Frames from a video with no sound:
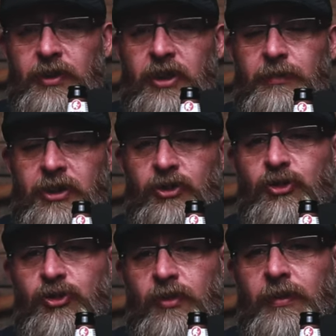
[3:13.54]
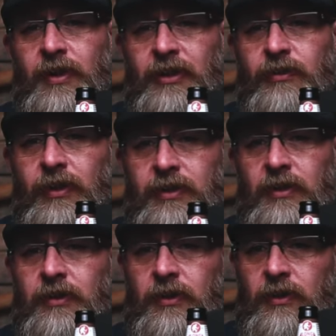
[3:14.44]
it's going to be distributed a lot throughout
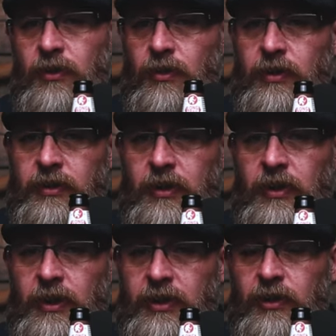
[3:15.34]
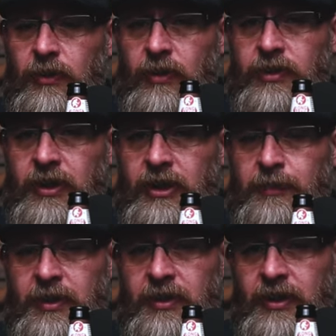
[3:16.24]
the New York State,
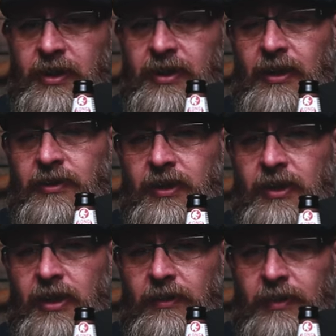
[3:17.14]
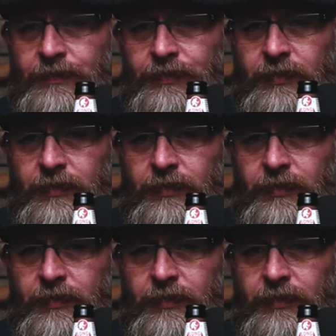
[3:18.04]
especially like the downstate area,